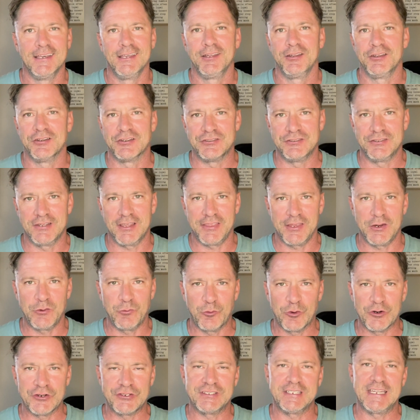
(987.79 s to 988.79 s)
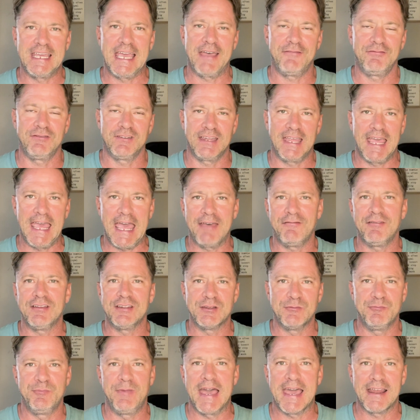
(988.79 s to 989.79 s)
There's nothing worse than having
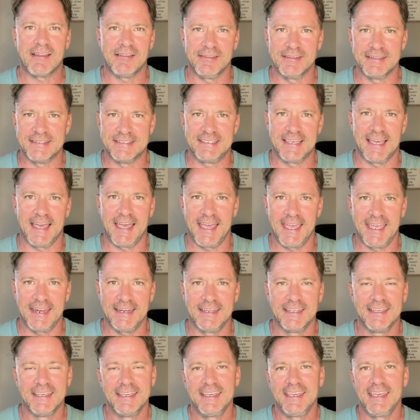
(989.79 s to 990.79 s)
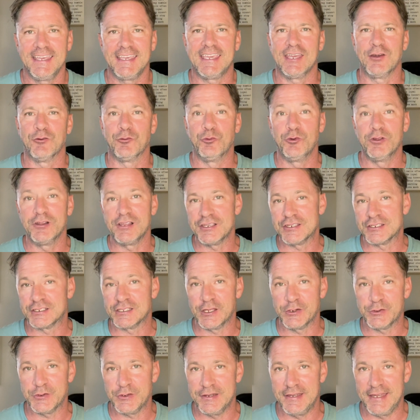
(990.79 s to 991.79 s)
to battle the tide. It can really
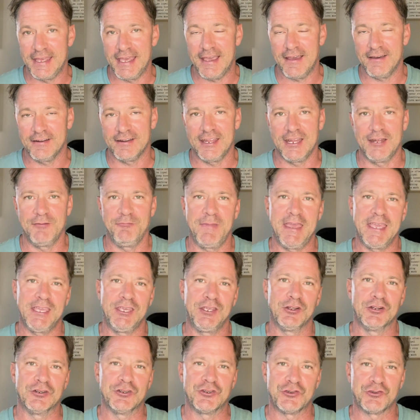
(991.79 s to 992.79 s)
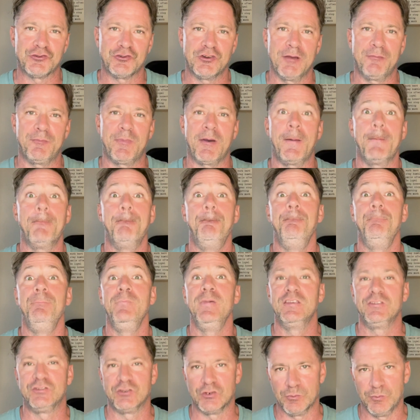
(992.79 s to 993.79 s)
slow you down and make your trip
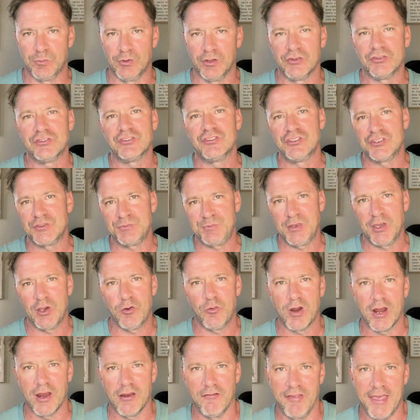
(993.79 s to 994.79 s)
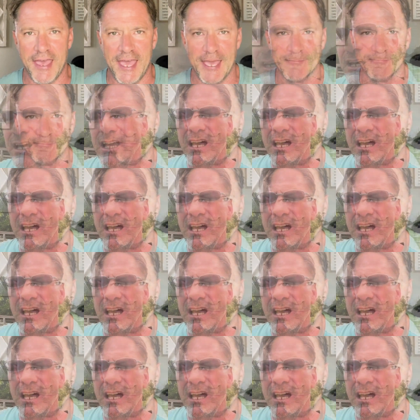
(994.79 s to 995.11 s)
miserable. So just be aware of it.